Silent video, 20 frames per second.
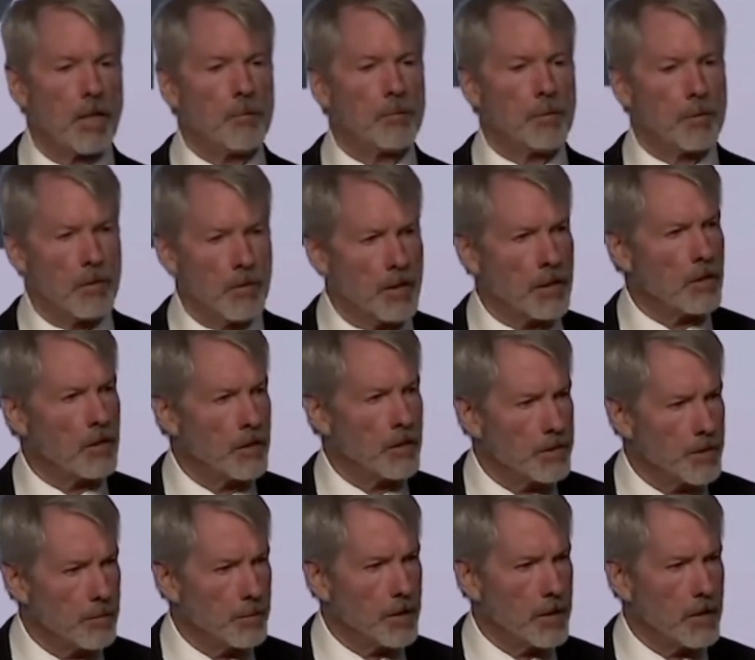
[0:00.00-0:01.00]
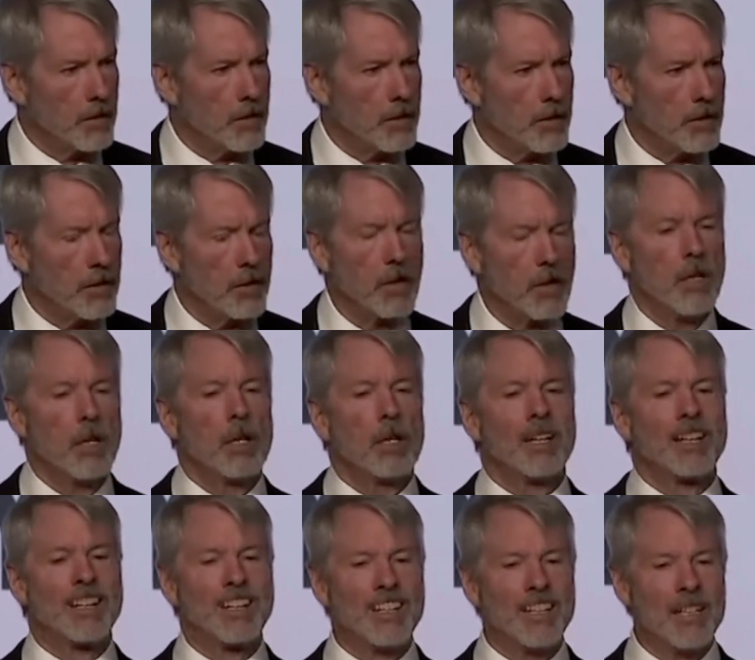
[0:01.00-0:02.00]
politically superior,
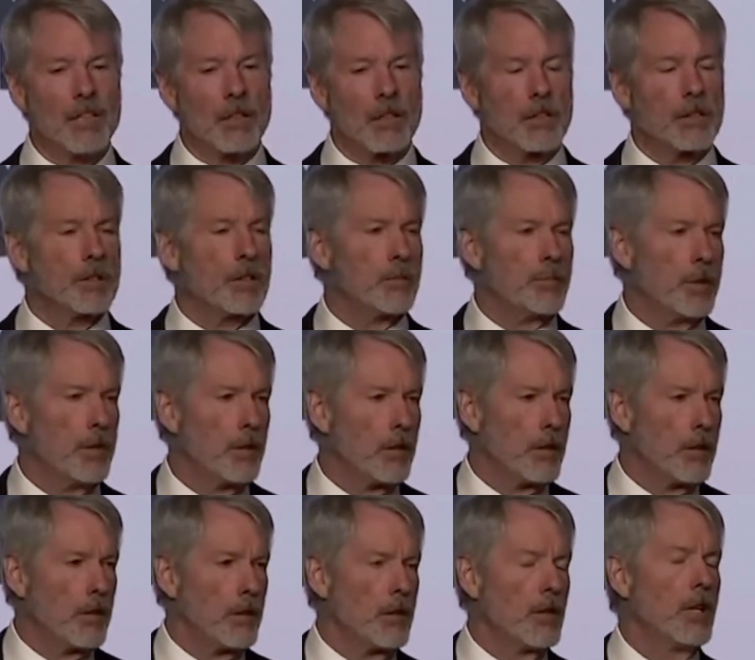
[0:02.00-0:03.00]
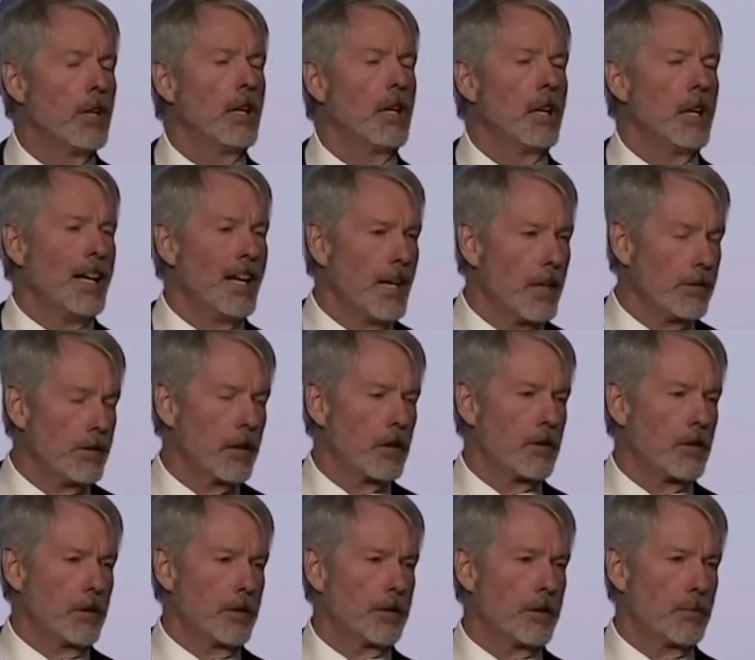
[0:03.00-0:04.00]
legally superior,
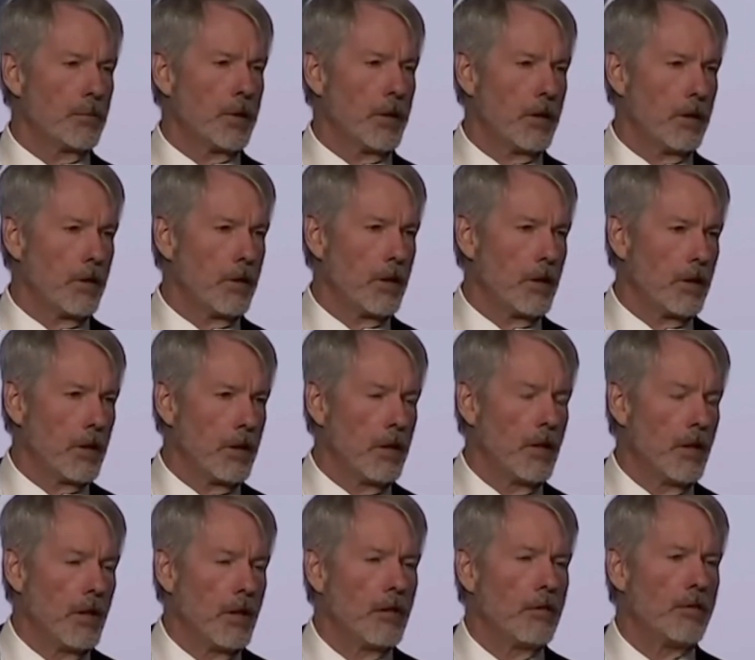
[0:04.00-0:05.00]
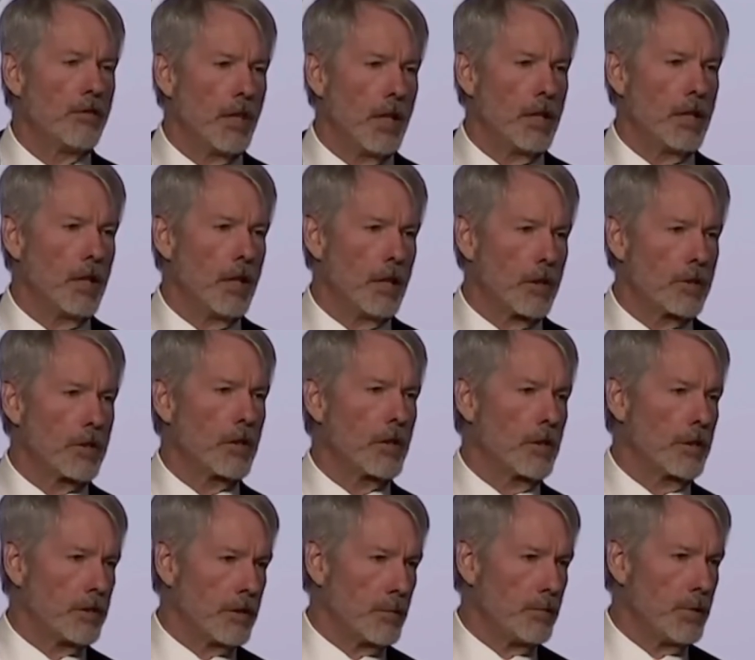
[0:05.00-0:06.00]
ethically superior, financially
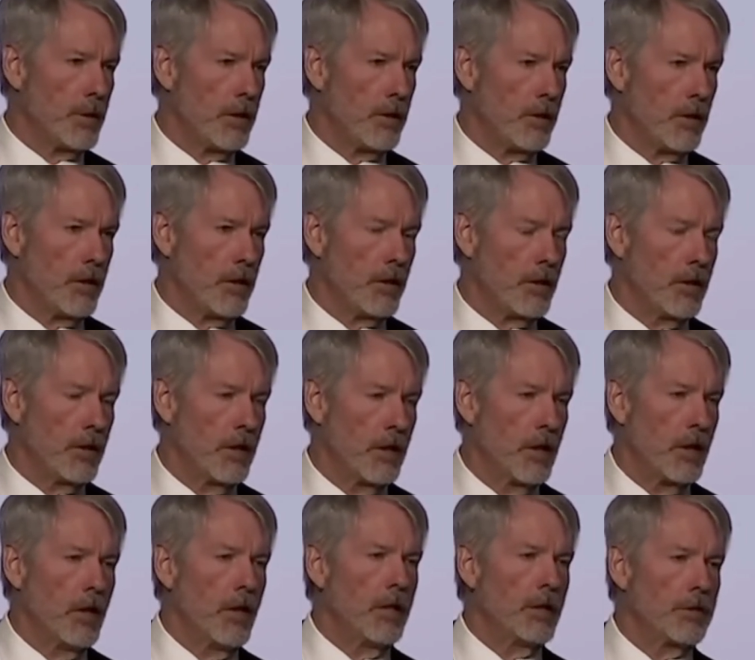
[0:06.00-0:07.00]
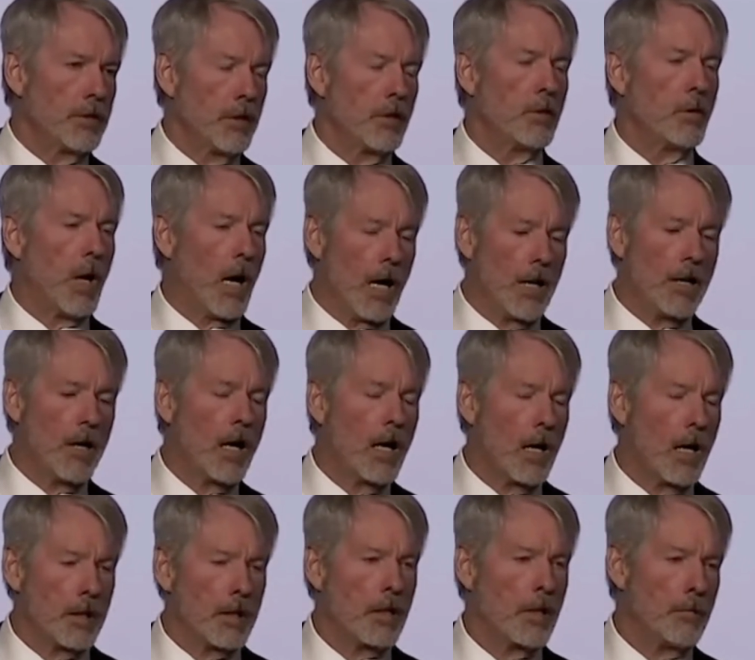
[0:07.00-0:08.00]
superior to a
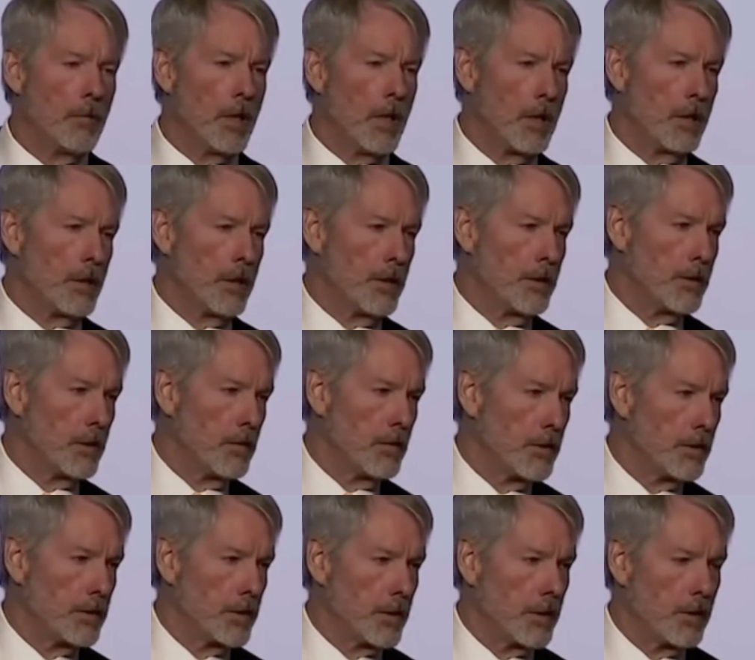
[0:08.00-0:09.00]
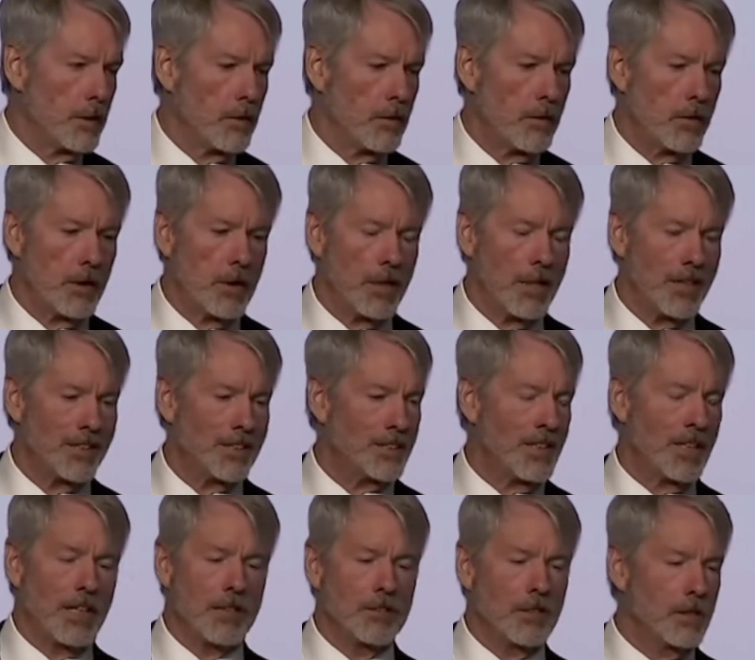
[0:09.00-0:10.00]
non-commodity, to a security. And it's
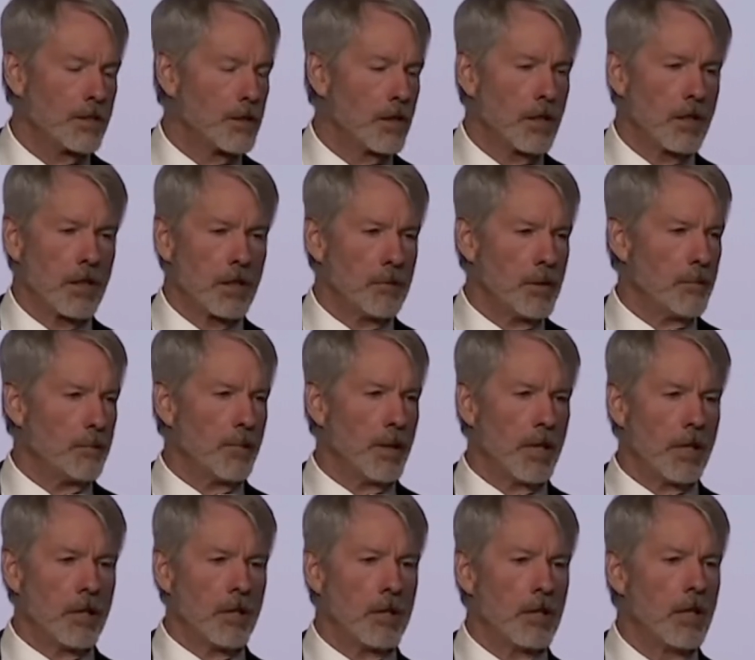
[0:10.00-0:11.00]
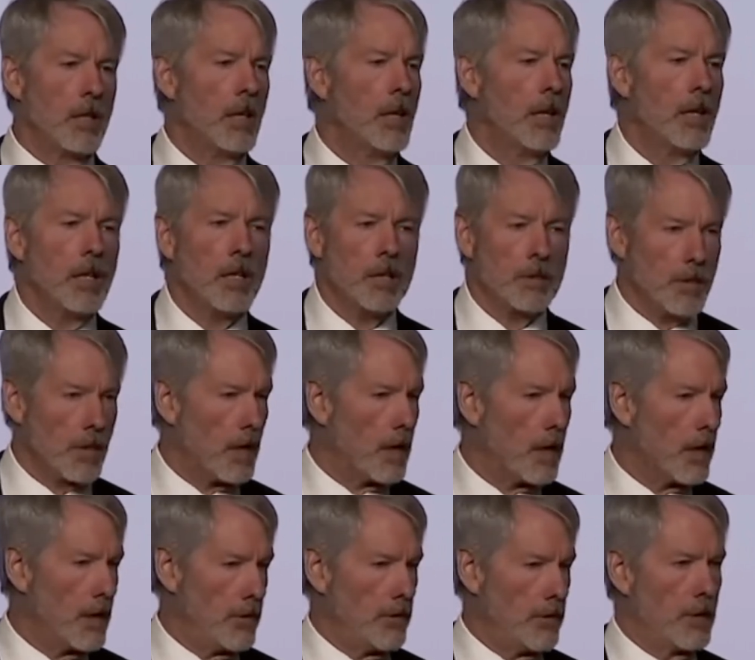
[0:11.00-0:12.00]
not just a little bit better, it's
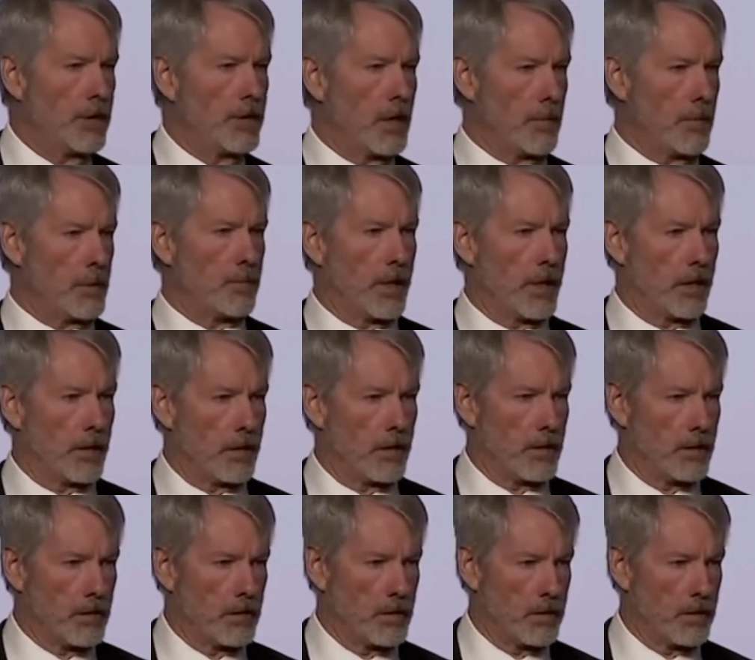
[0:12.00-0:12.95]
100 times better,